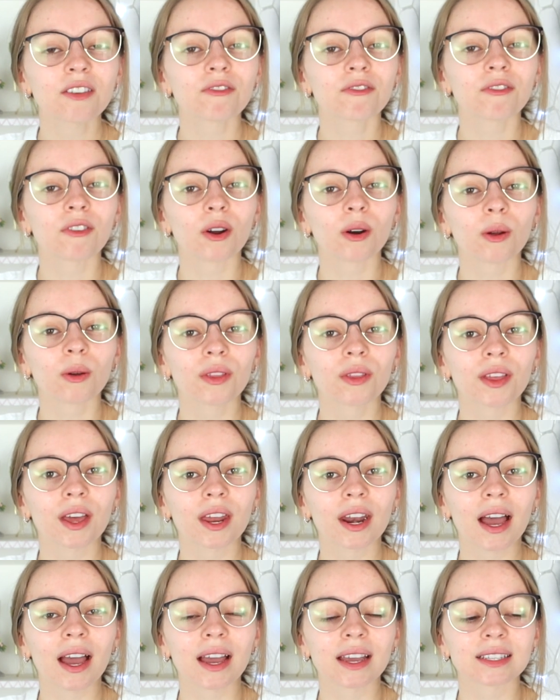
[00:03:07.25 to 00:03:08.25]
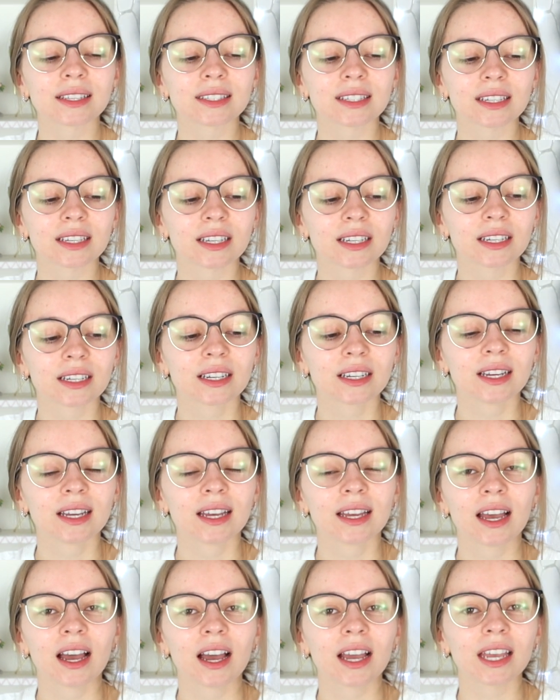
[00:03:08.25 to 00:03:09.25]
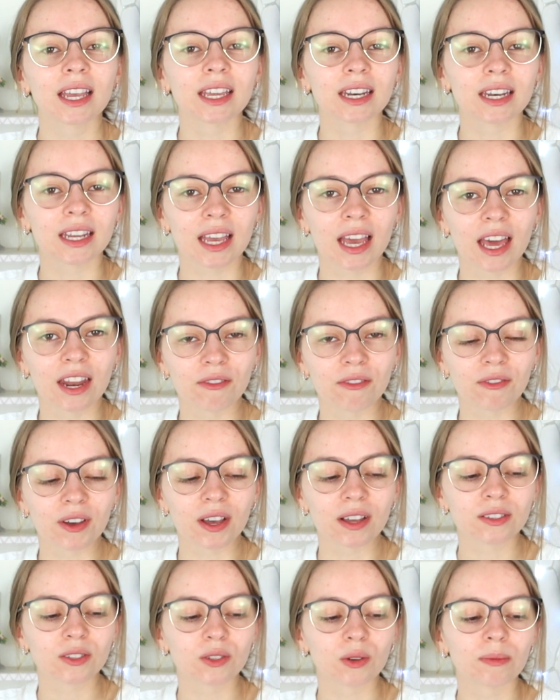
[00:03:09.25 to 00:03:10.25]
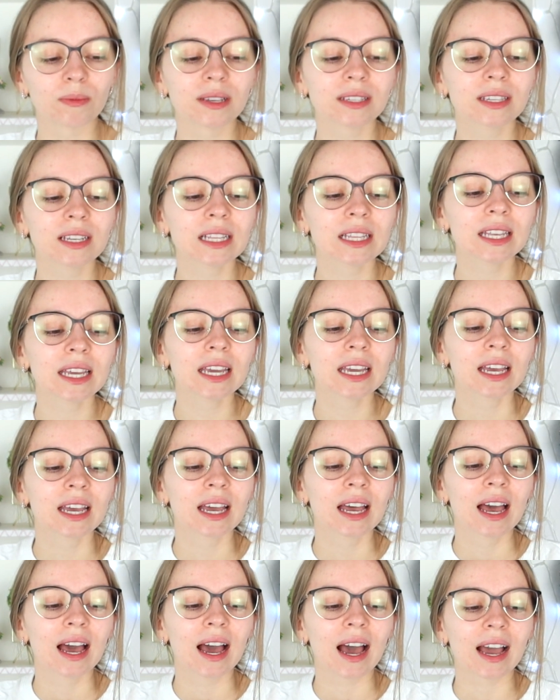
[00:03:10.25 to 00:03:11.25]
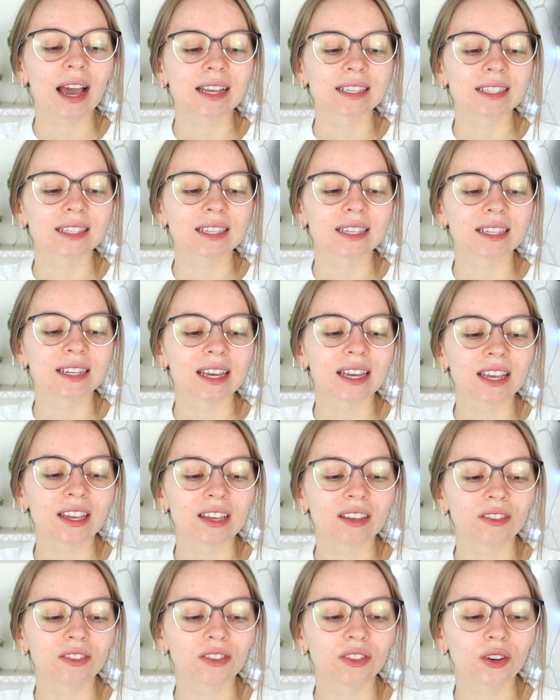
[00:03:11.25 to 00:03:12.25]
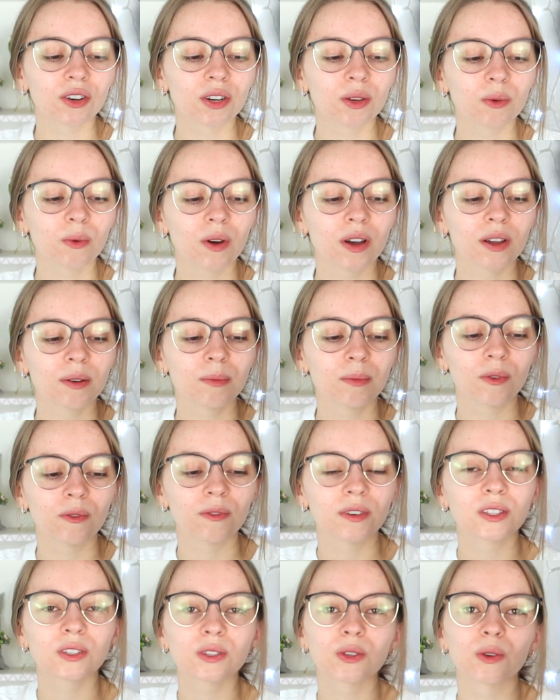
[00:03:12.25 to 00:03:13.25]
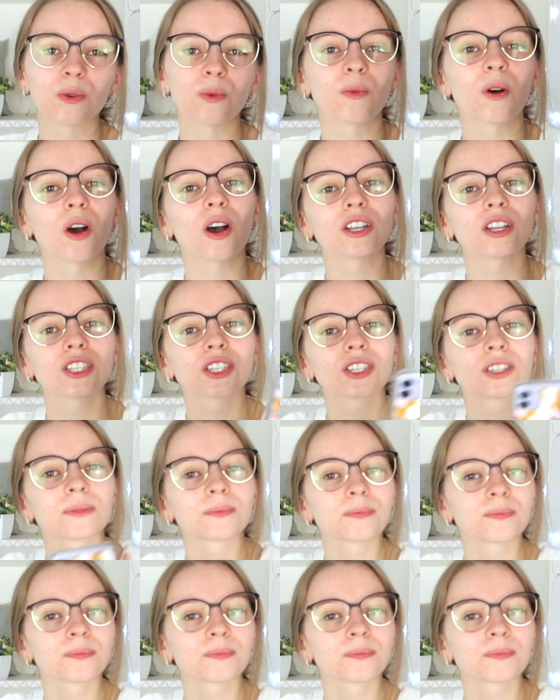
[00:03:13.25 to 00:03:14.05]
photo that I did in Canva. So basically I did a 31 movies to watch